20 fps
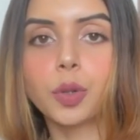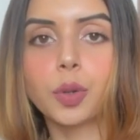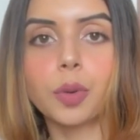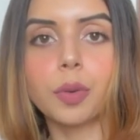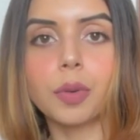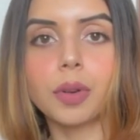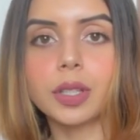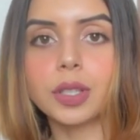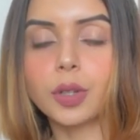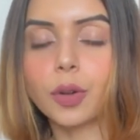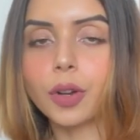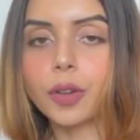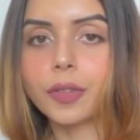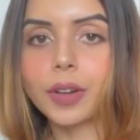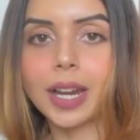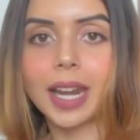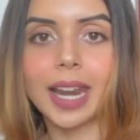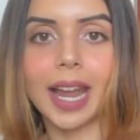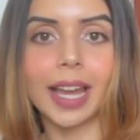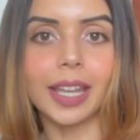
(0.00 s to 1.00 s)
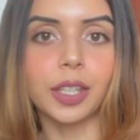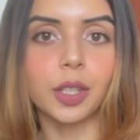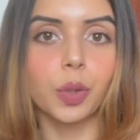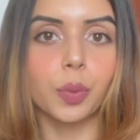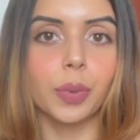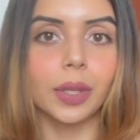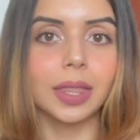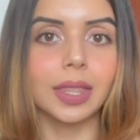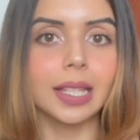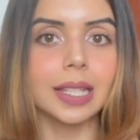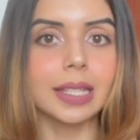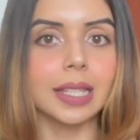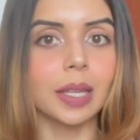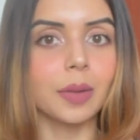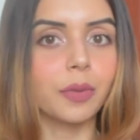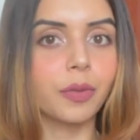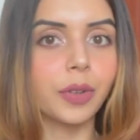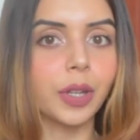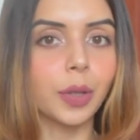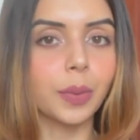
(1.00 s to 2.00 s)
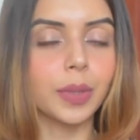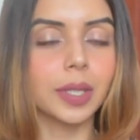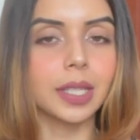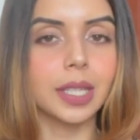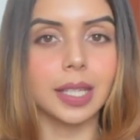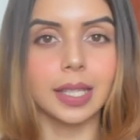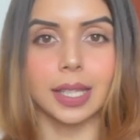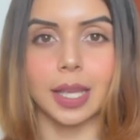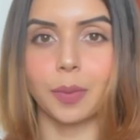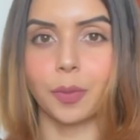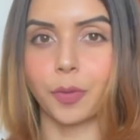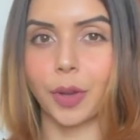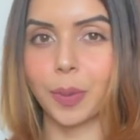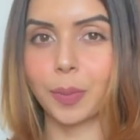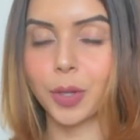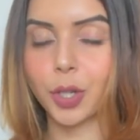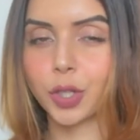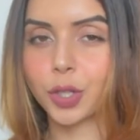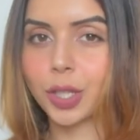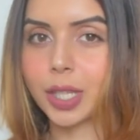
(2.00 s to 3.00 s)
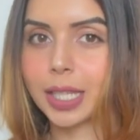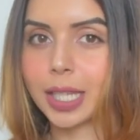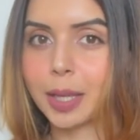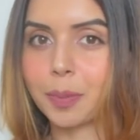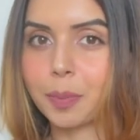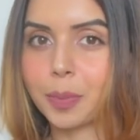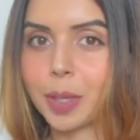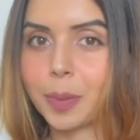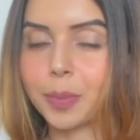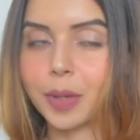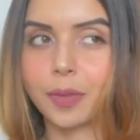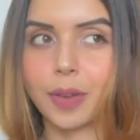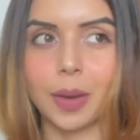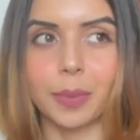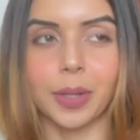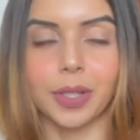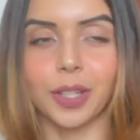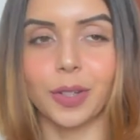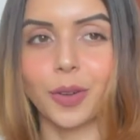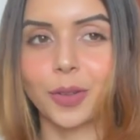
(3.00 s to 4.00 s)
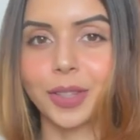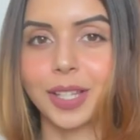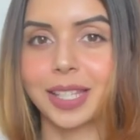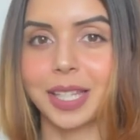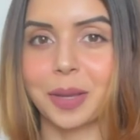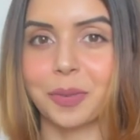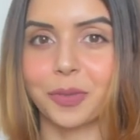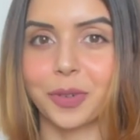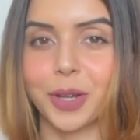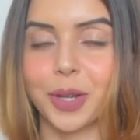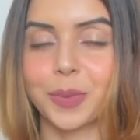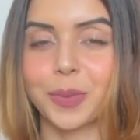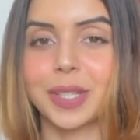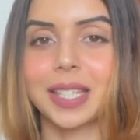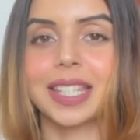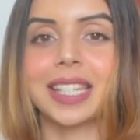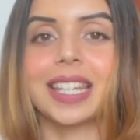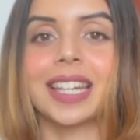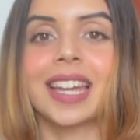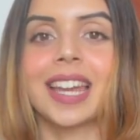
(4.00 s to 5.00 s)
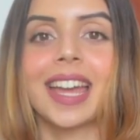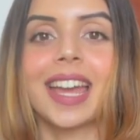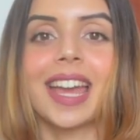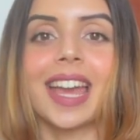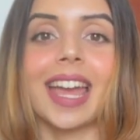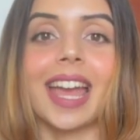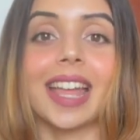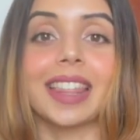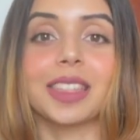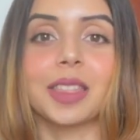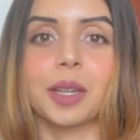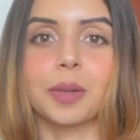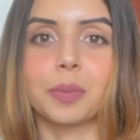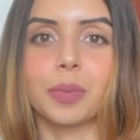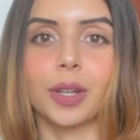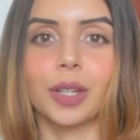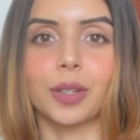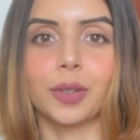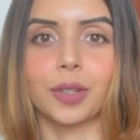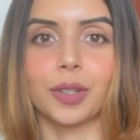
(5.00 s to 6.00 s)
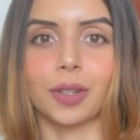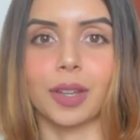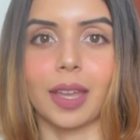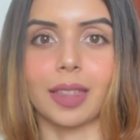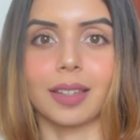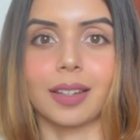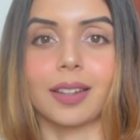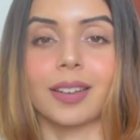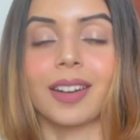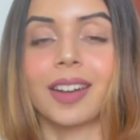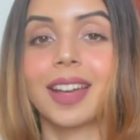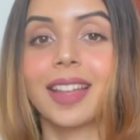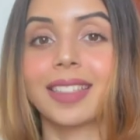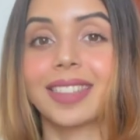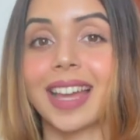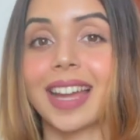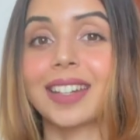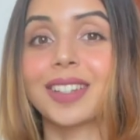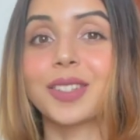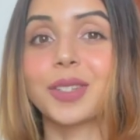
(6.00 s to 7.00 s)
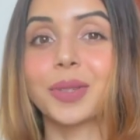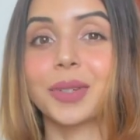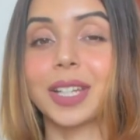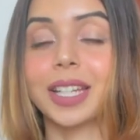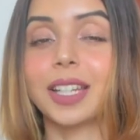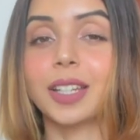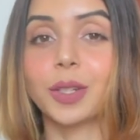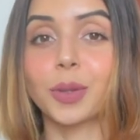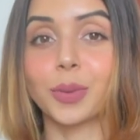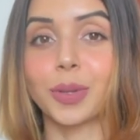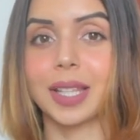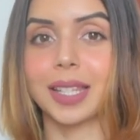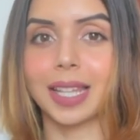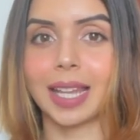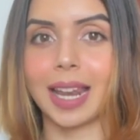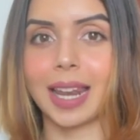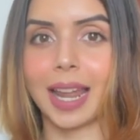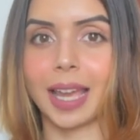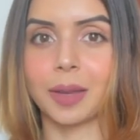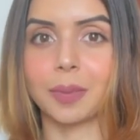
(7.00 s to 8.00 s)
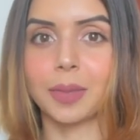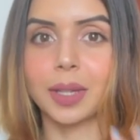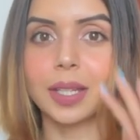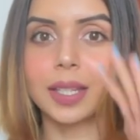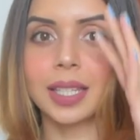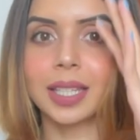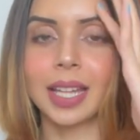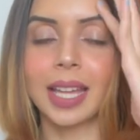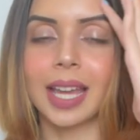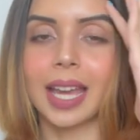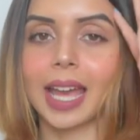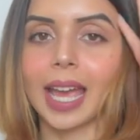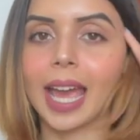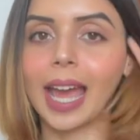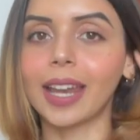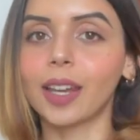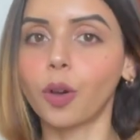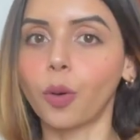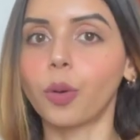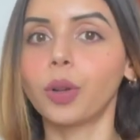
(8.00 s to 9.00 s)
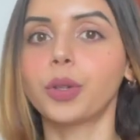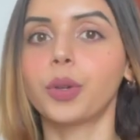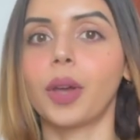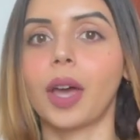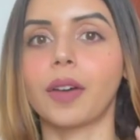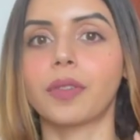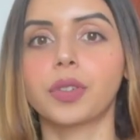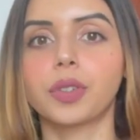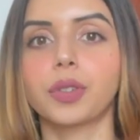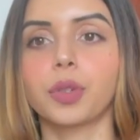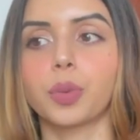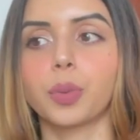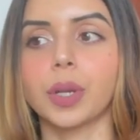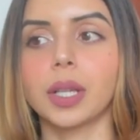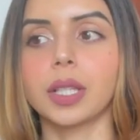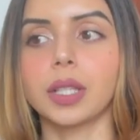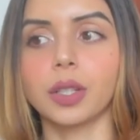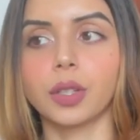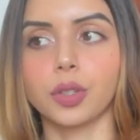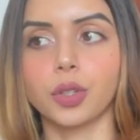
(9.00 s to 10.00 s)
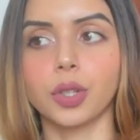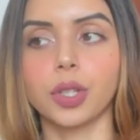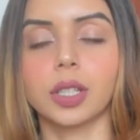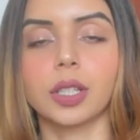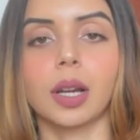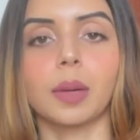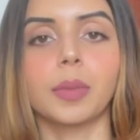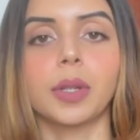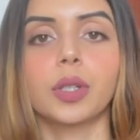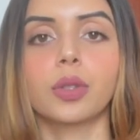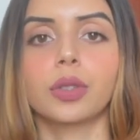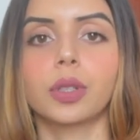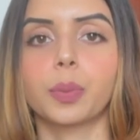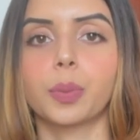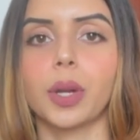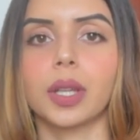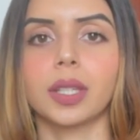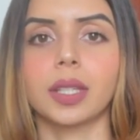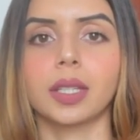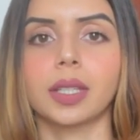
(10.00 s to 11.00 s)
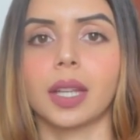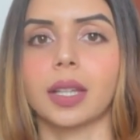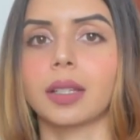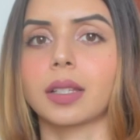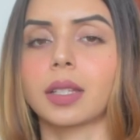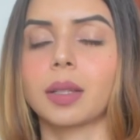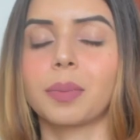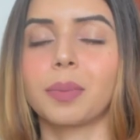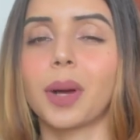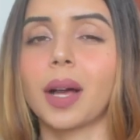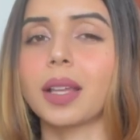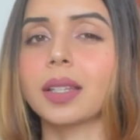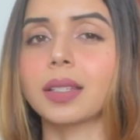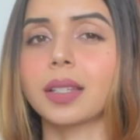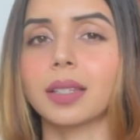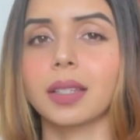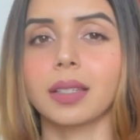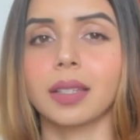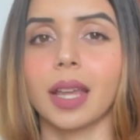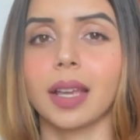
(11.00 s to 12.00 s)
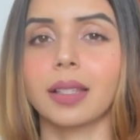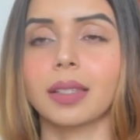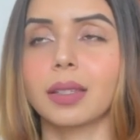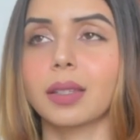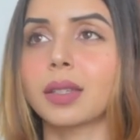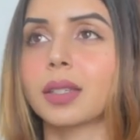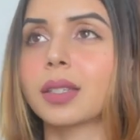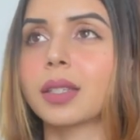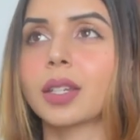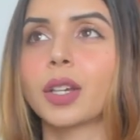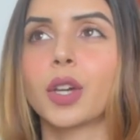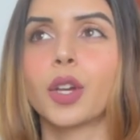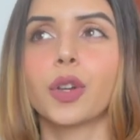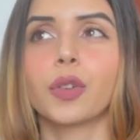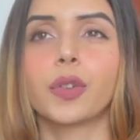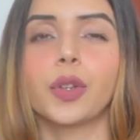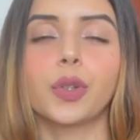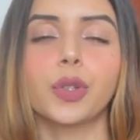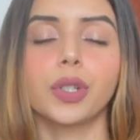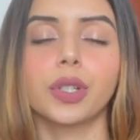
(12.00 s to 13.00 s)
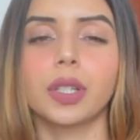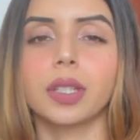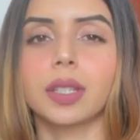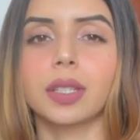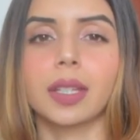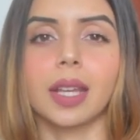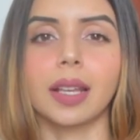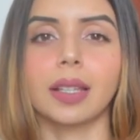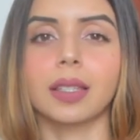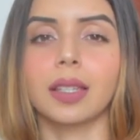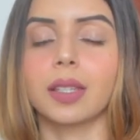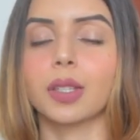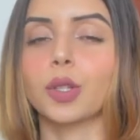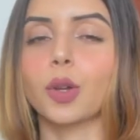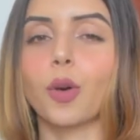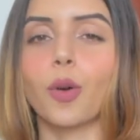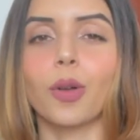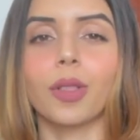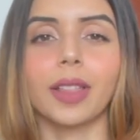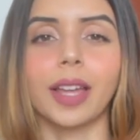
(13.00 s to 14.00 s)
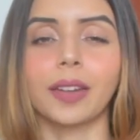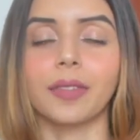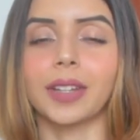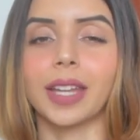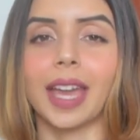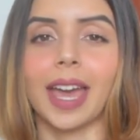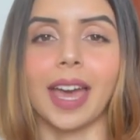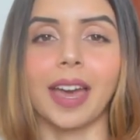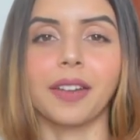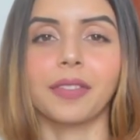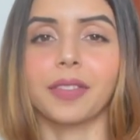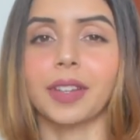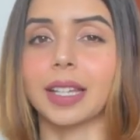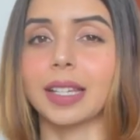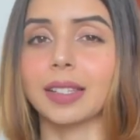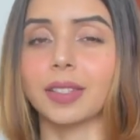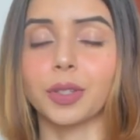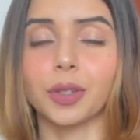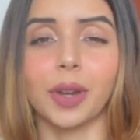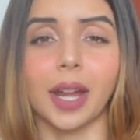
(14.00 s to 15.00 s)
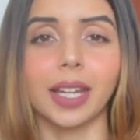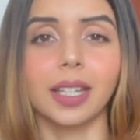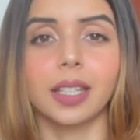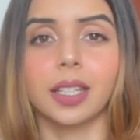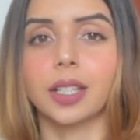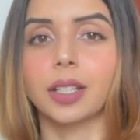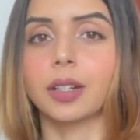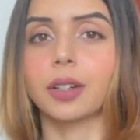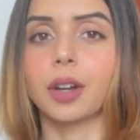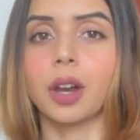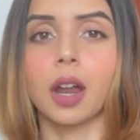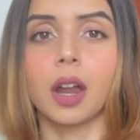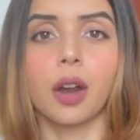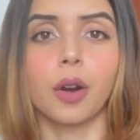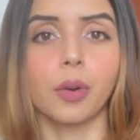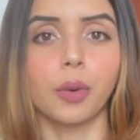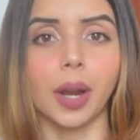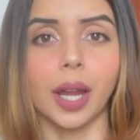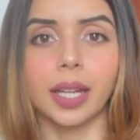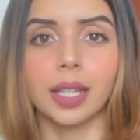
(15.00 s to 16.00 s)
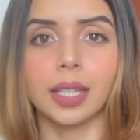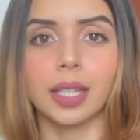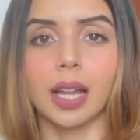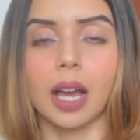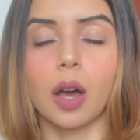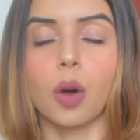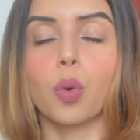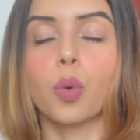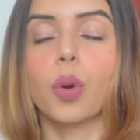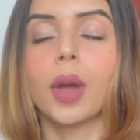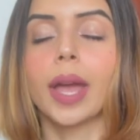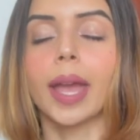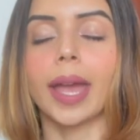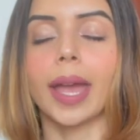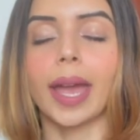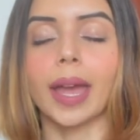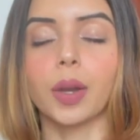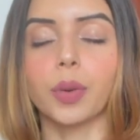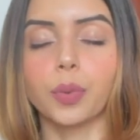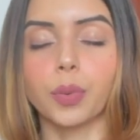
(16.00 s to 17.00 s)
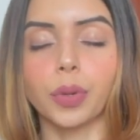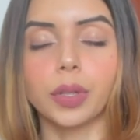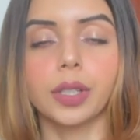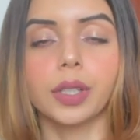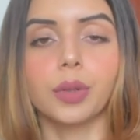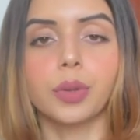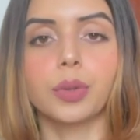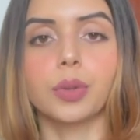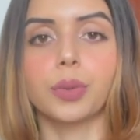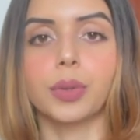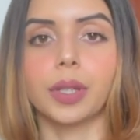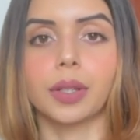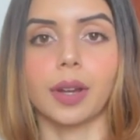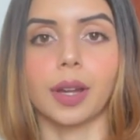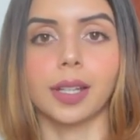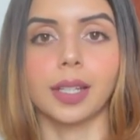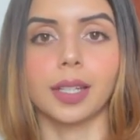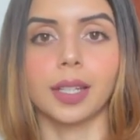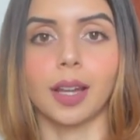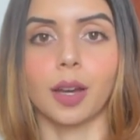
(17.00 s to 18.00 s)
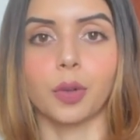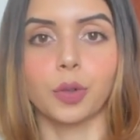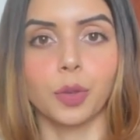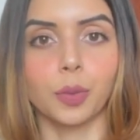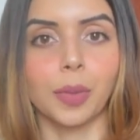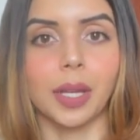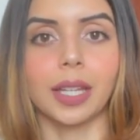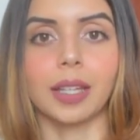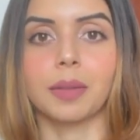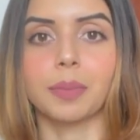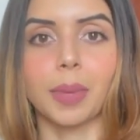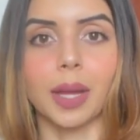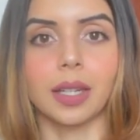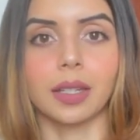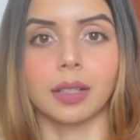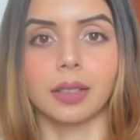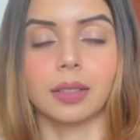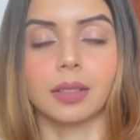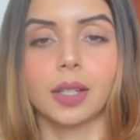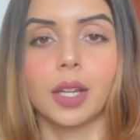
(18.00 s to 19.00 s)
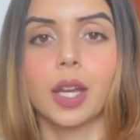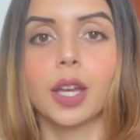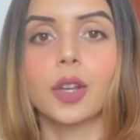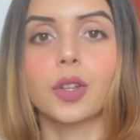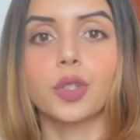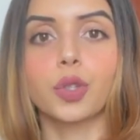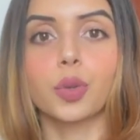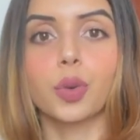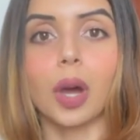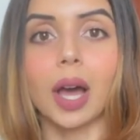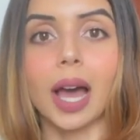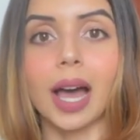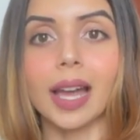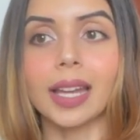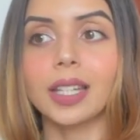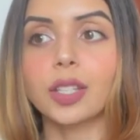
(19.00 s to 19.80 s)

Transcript: sort of align you with the same frequency, same vibration, same people vibrating on the same frequency, and then bring you together. That is really known as alignment. And all you have to do is just come into the present tense. Past doesn't exist, future doesn't exist. All that we have is right here, right now. And what are you doing right now to make it better? So I